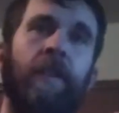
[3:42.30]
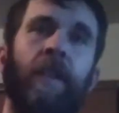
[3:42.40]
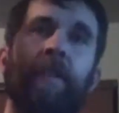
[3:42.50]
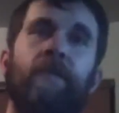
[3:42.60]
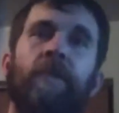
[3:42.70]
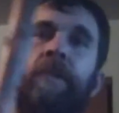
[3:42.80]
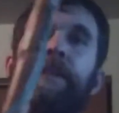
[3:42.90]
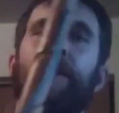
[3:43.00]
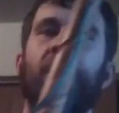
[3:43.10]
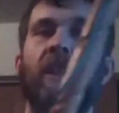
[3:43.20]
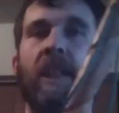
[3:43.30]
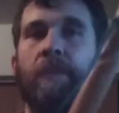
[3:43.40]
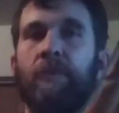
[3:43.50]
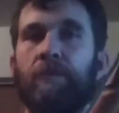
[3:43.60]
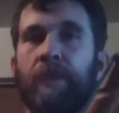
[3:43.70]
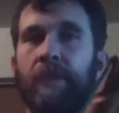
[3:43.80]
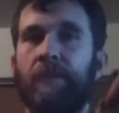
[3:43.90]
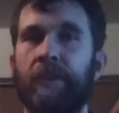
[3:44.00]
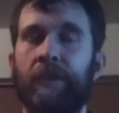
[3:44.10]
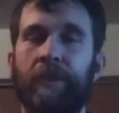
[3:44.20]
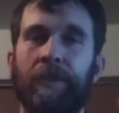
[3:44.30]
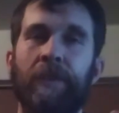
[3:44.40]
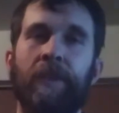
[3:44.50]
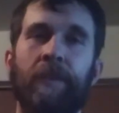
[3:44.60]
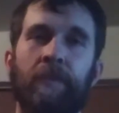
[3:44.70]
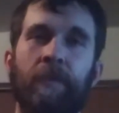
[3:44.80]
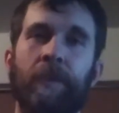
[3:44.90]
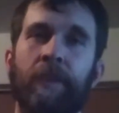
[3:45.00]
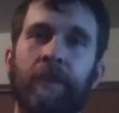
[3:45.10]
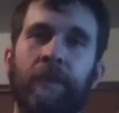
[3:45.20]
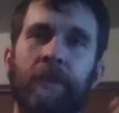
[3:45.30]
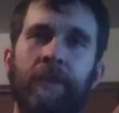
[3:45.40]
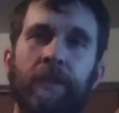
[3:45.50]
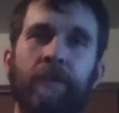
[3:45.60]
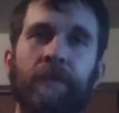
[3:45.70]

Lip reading: allow for ample penetration into the wood. So